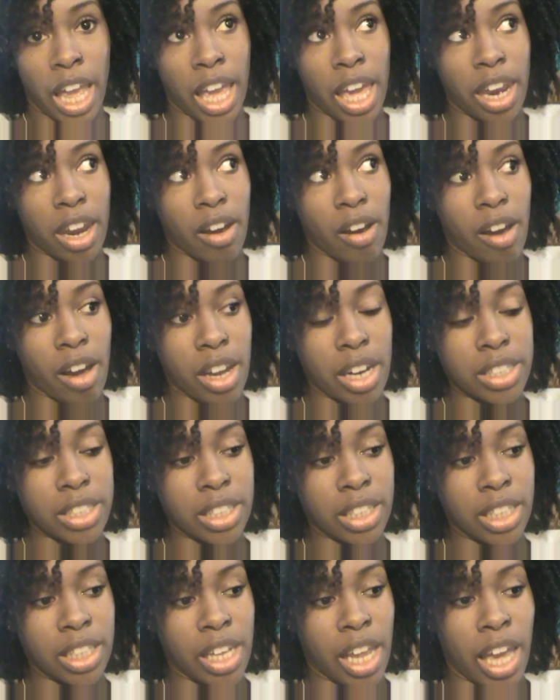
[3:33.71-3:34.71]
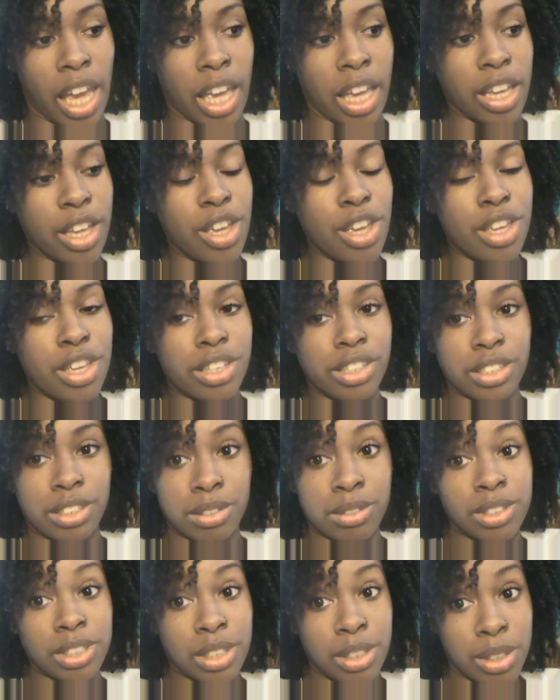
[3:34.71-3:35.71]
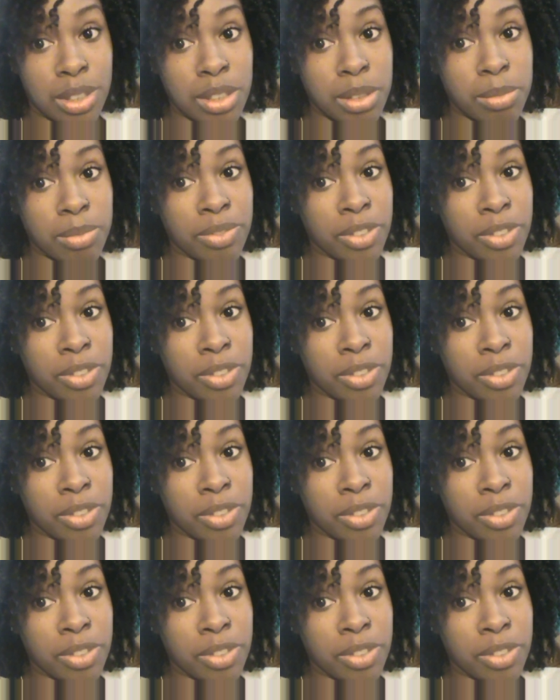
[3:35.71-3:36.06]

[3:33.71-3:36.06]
And honestly, like, YouTube